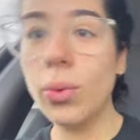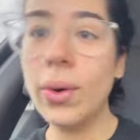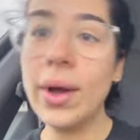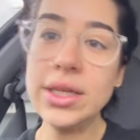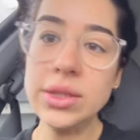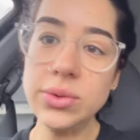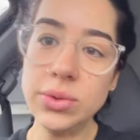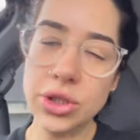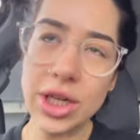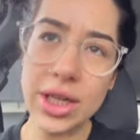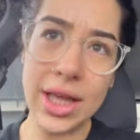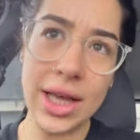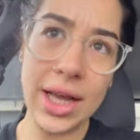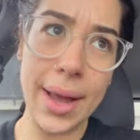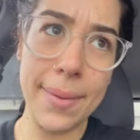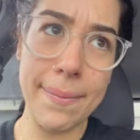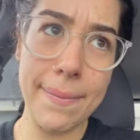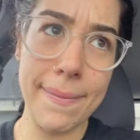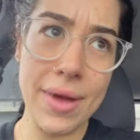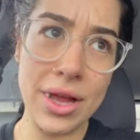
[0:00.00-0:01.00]
West, which I think
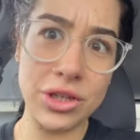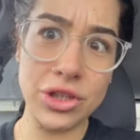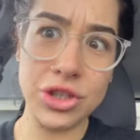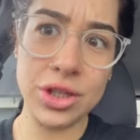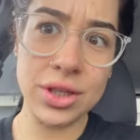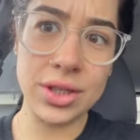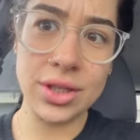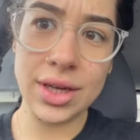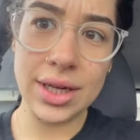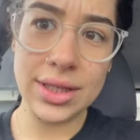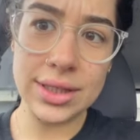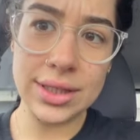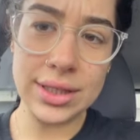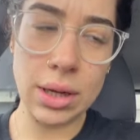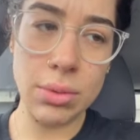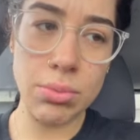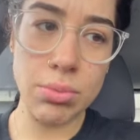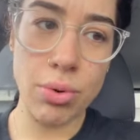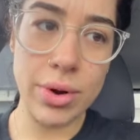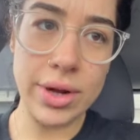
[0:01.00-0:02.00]
I mentioned at
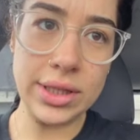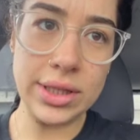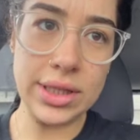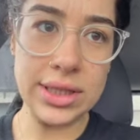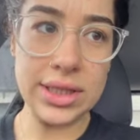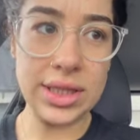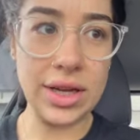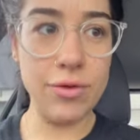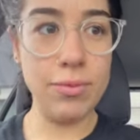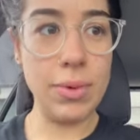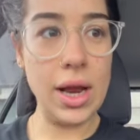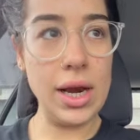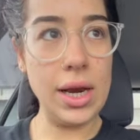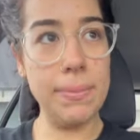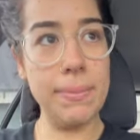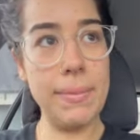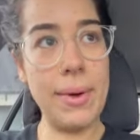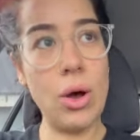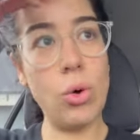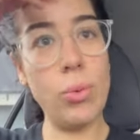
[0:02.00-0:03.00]
some point since I've been
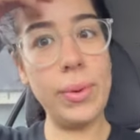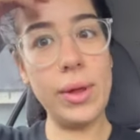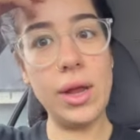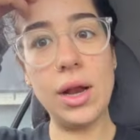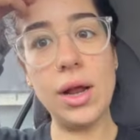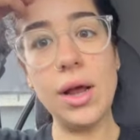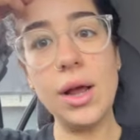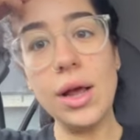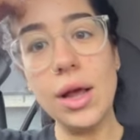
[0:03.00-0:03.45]
in Melbourne.